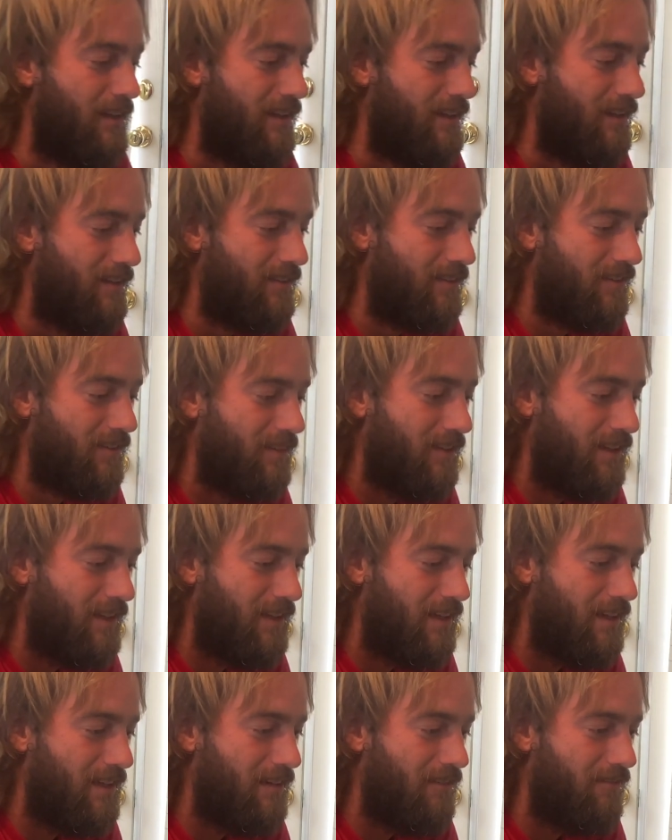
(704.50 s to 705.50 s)
This is
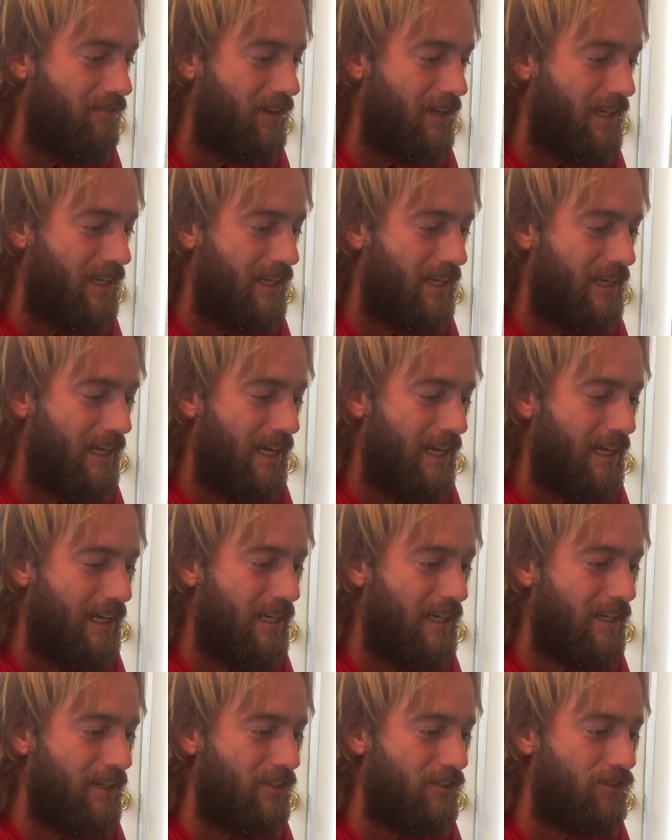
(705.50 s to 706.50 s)
the
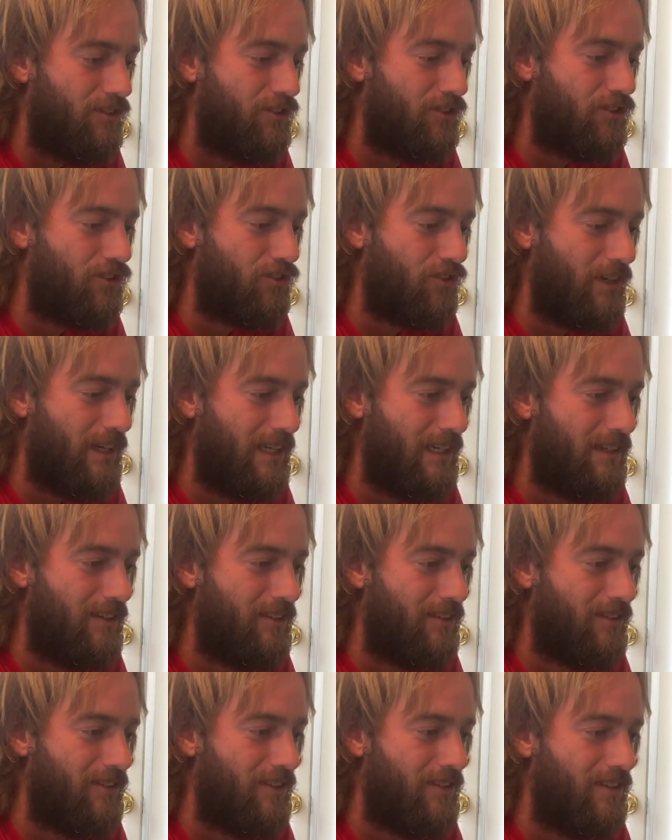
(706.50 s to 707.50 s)
VDK
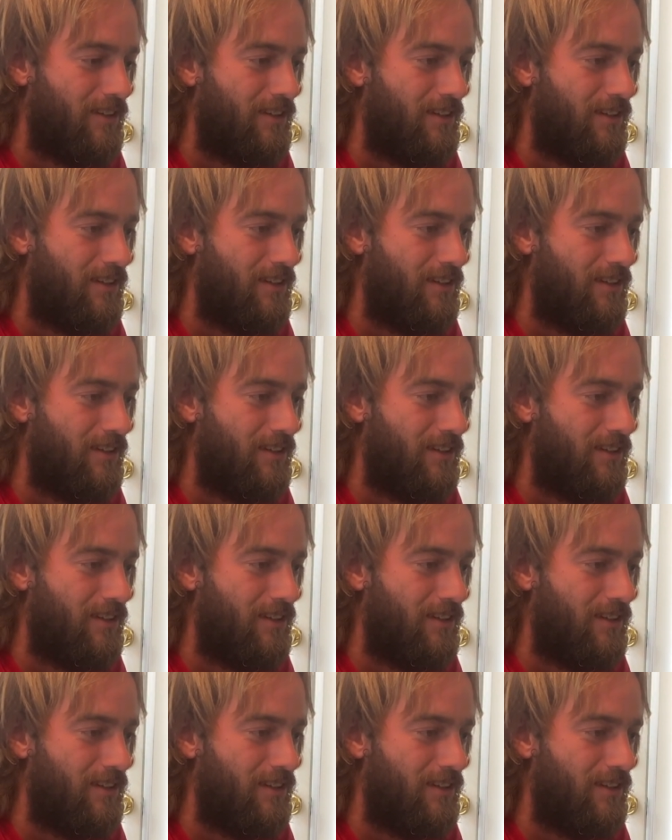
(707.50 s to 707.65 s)
Strix.